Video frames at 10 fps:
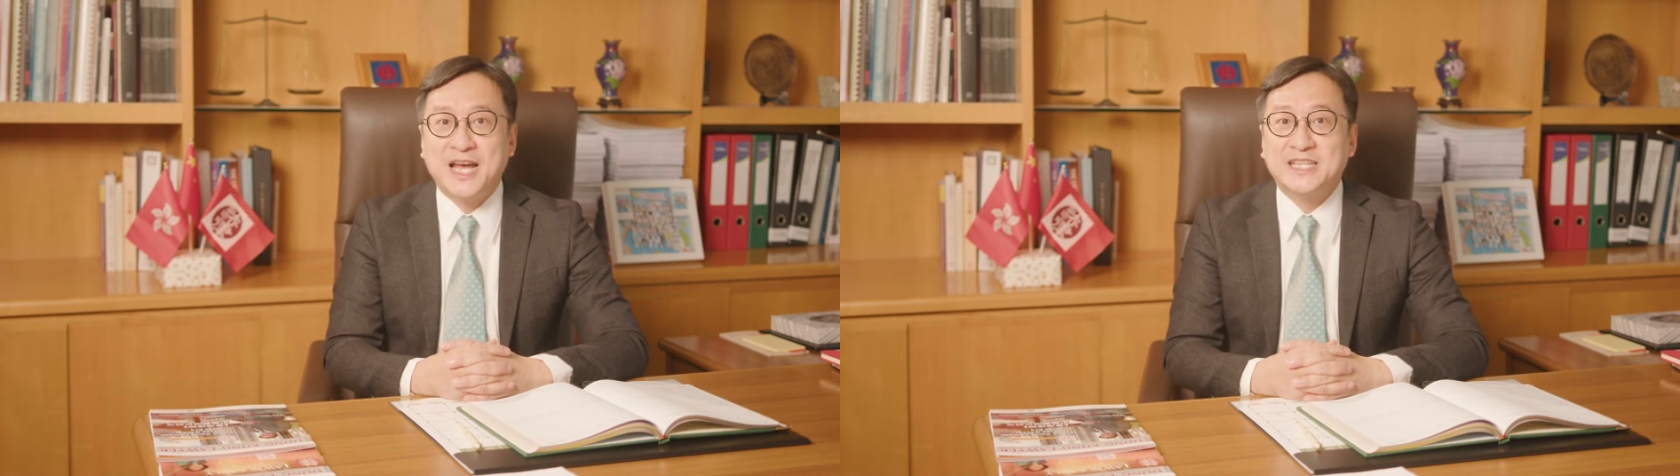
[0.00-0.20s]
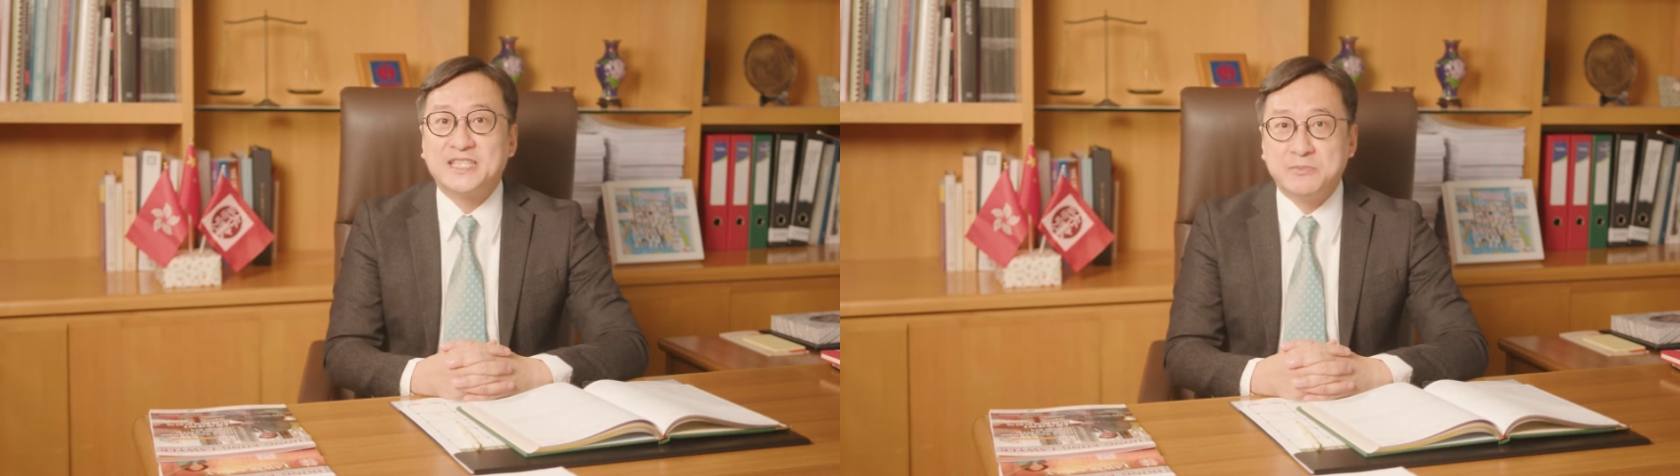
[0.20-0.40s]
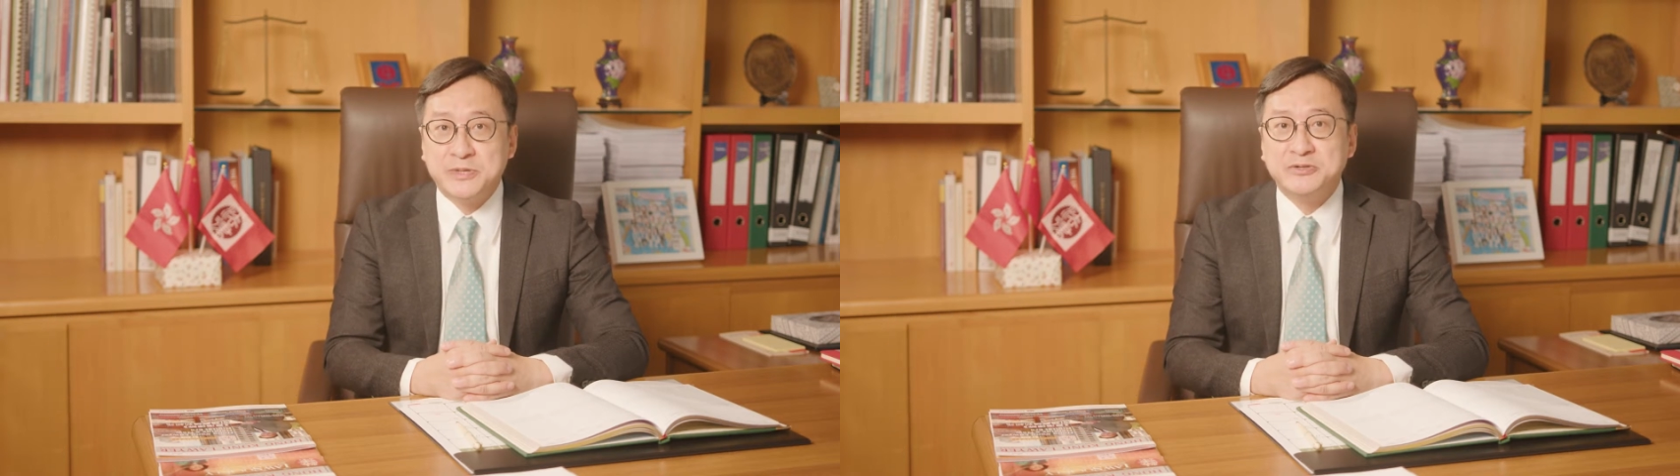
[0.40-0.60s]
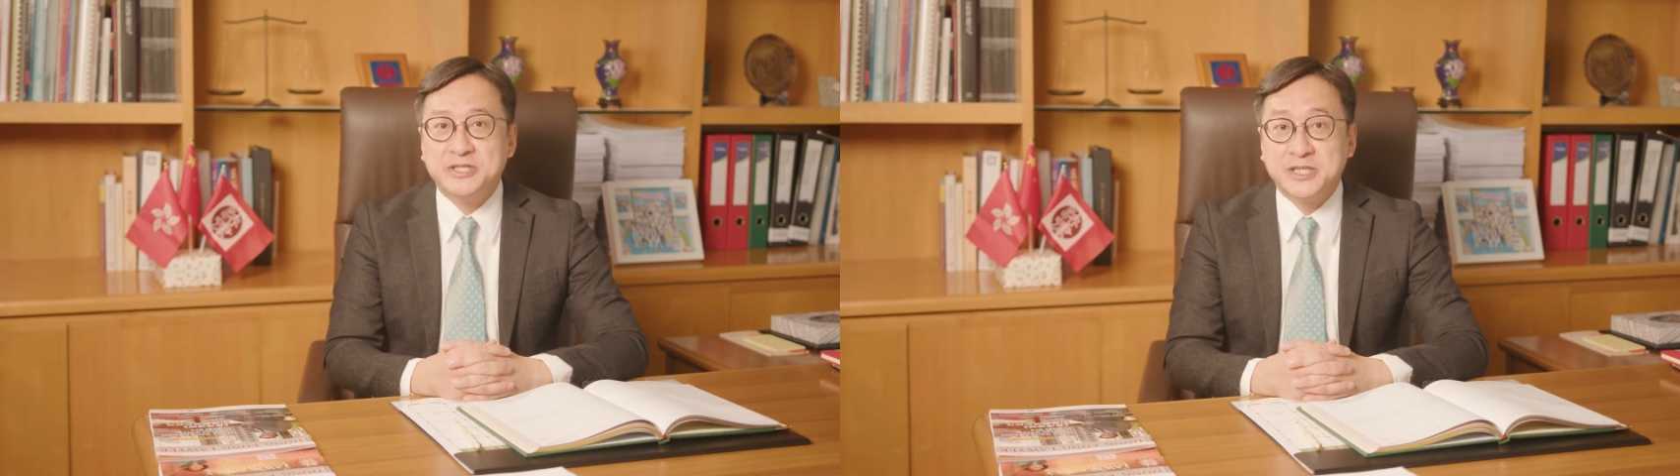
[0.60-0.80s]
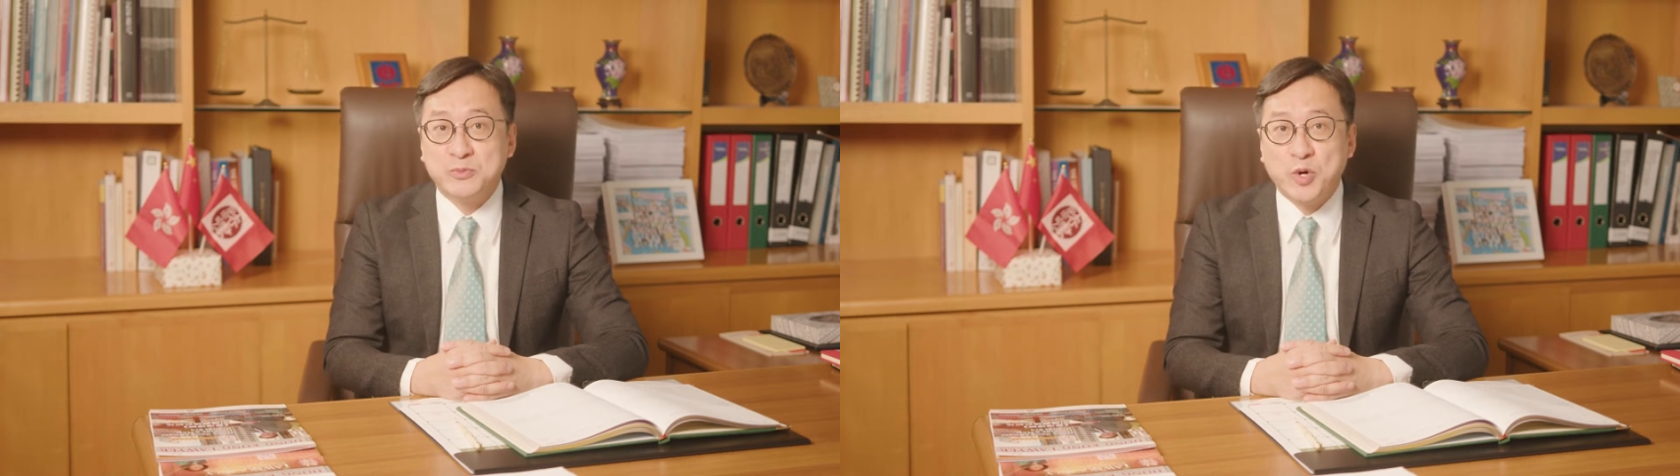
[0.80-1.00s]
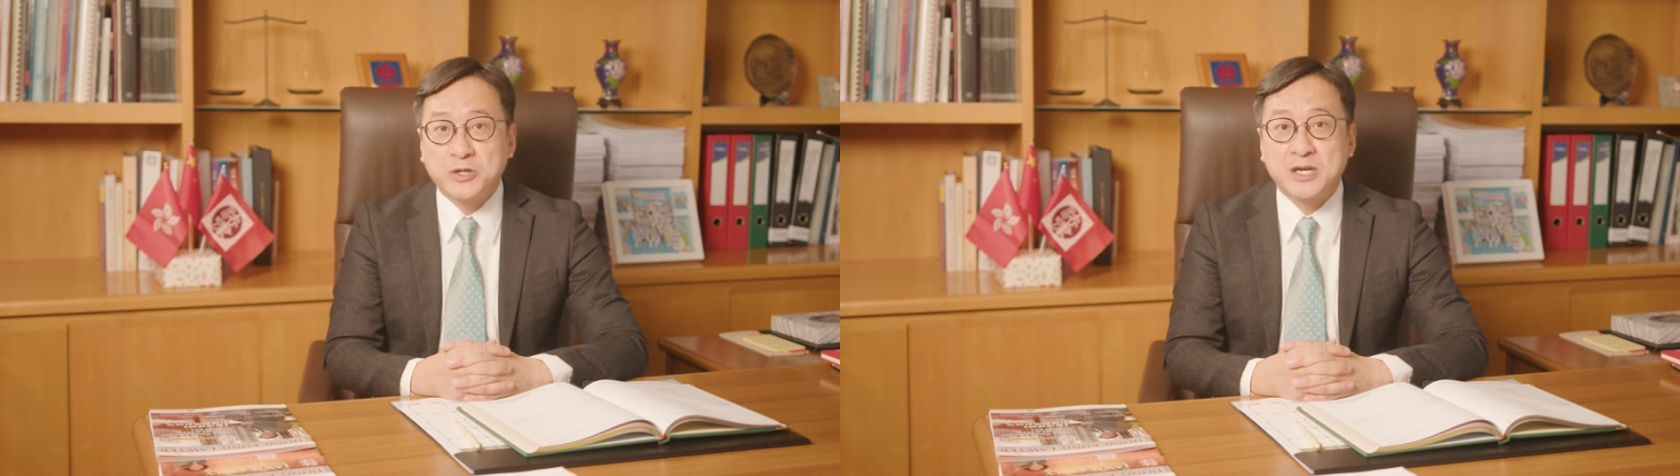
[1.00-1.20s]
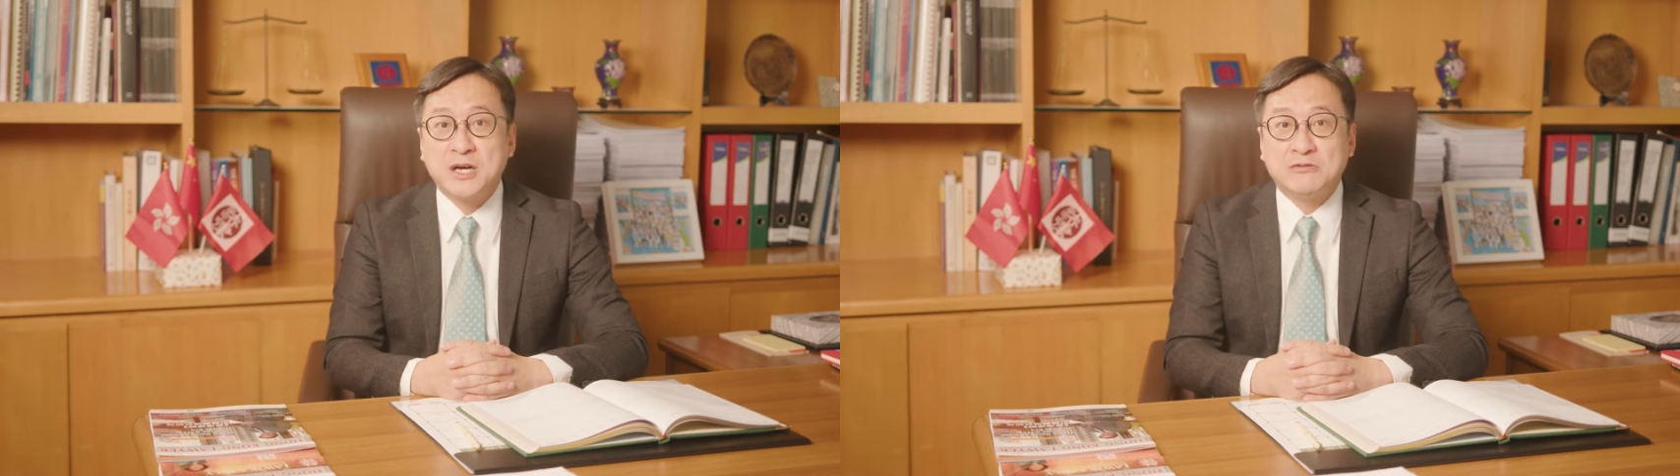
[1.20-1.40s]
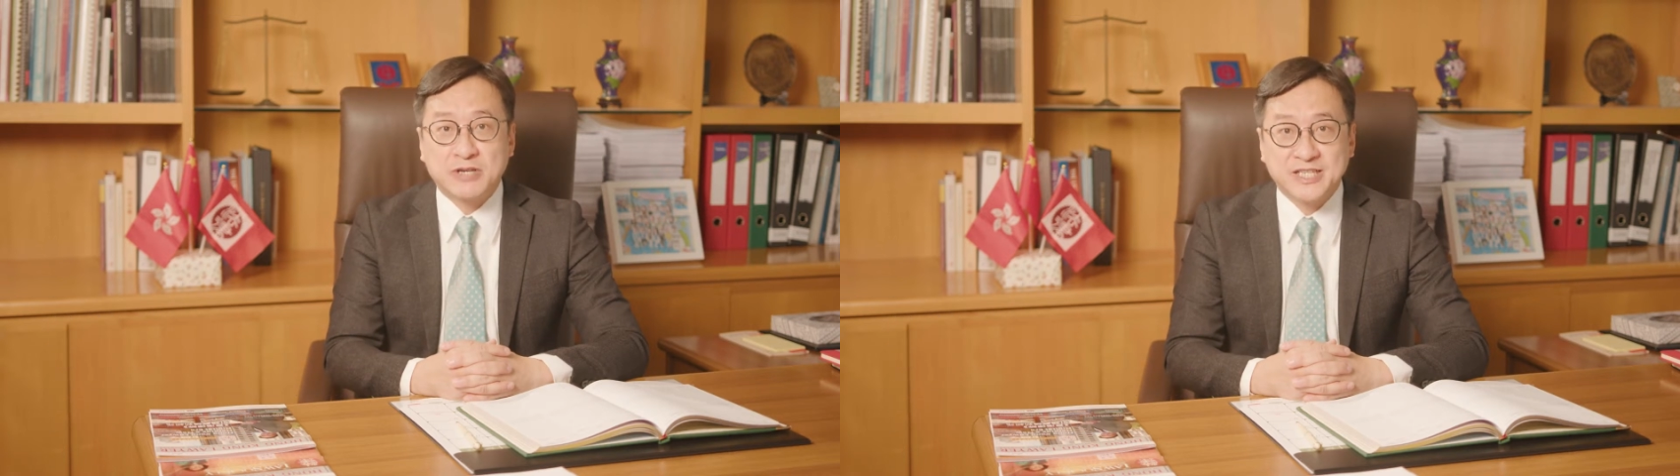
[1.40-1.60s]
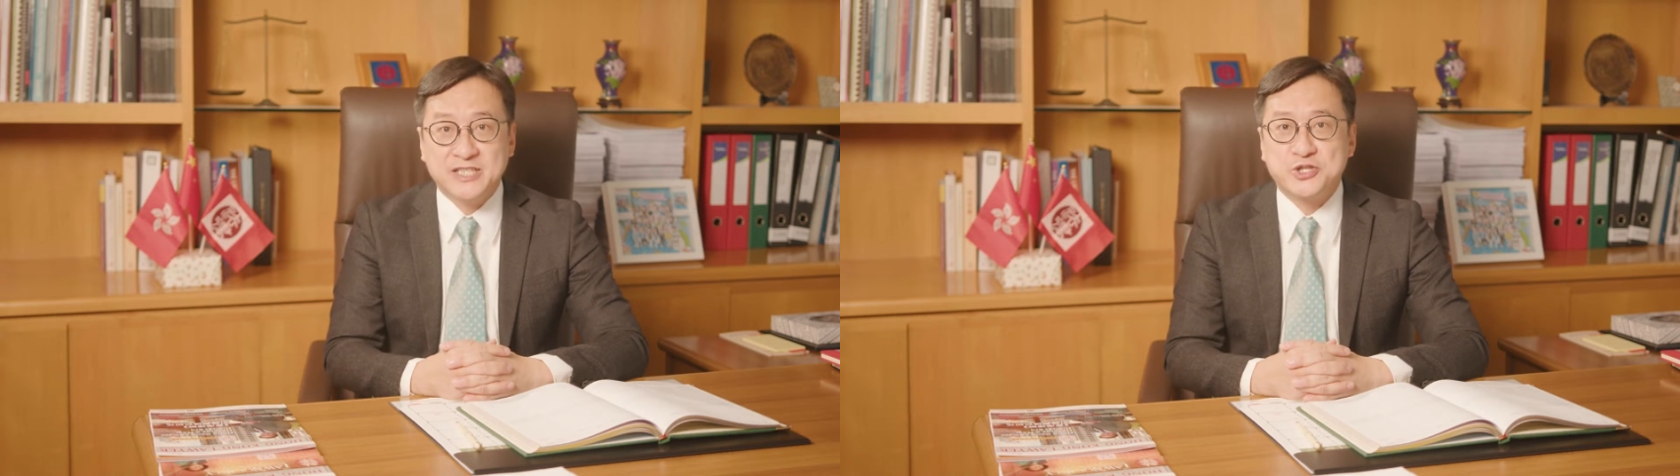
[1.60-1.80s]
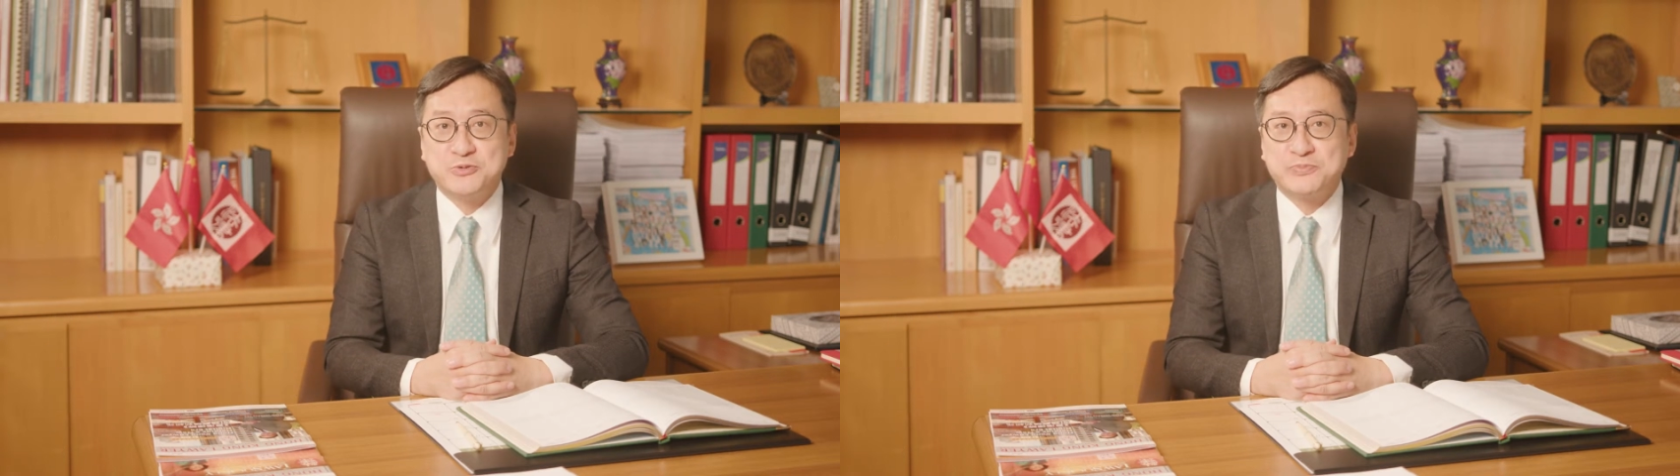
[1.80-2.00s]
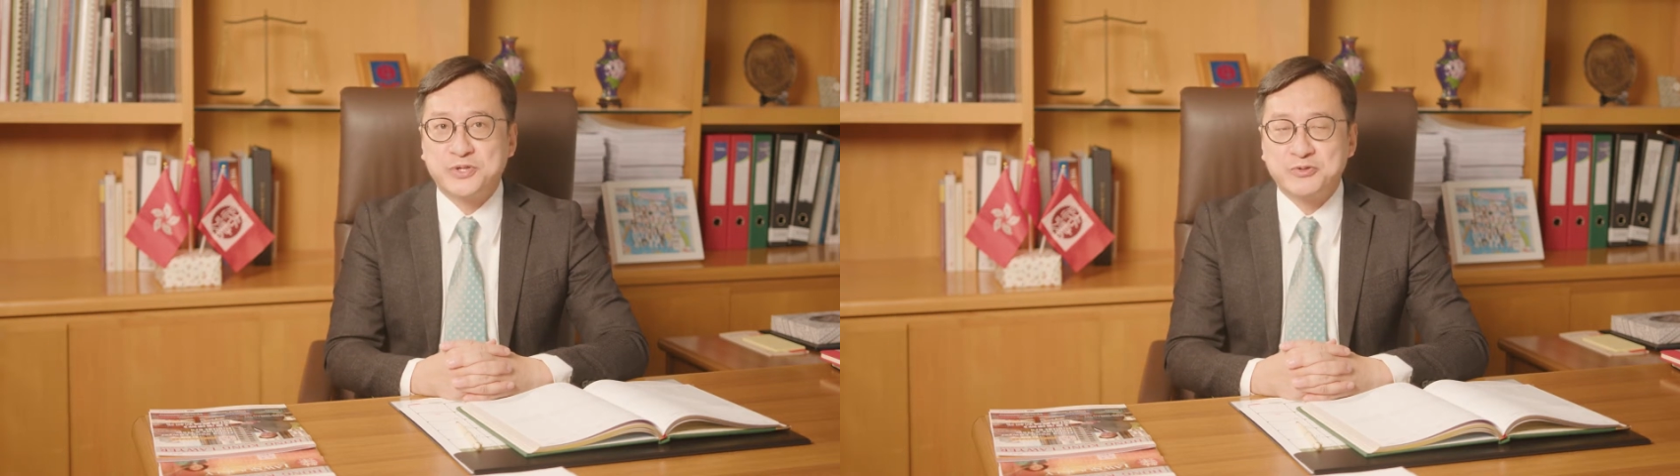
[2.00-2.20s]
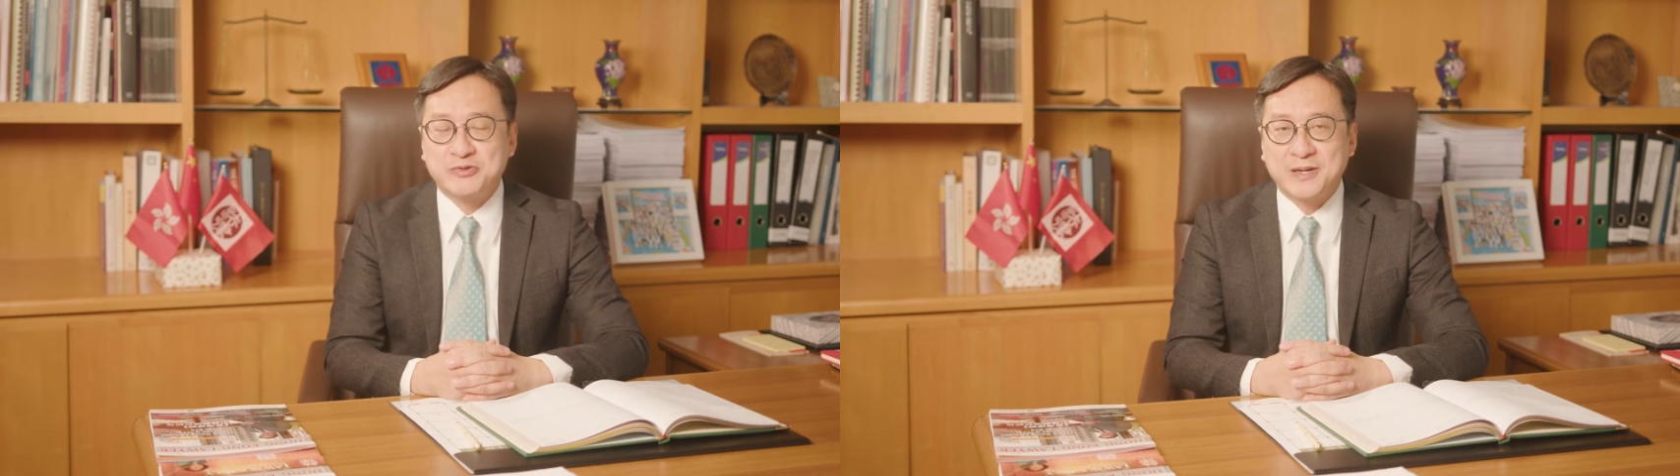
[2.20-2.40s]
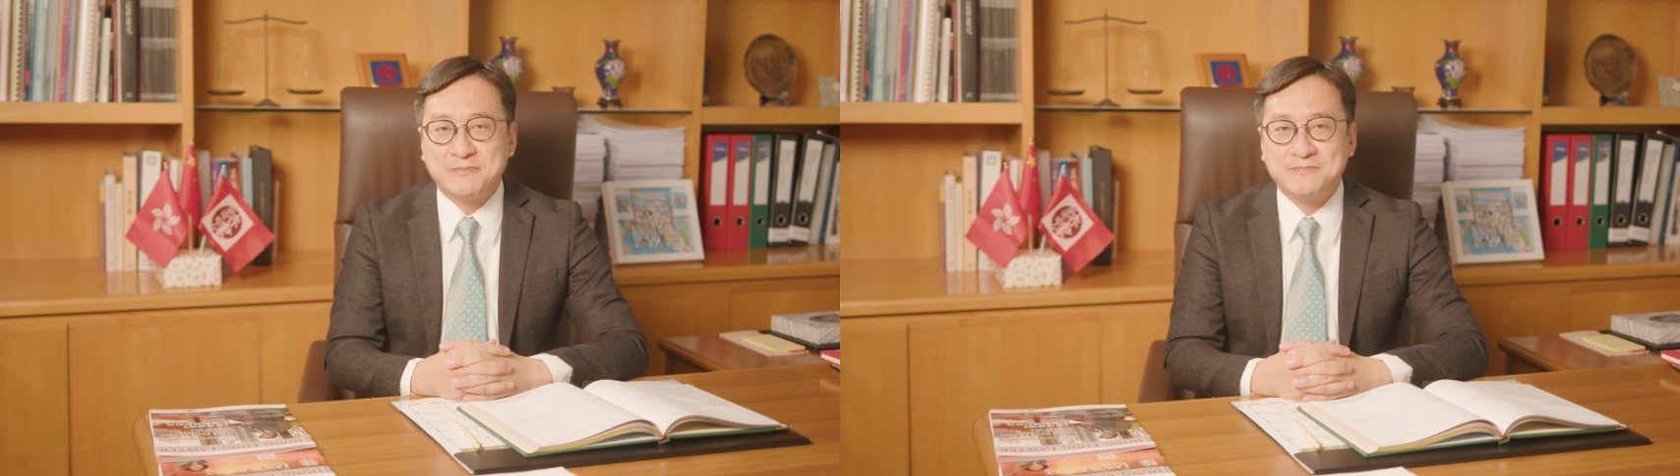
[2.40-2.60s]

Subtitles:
and Community Work Recognition Program,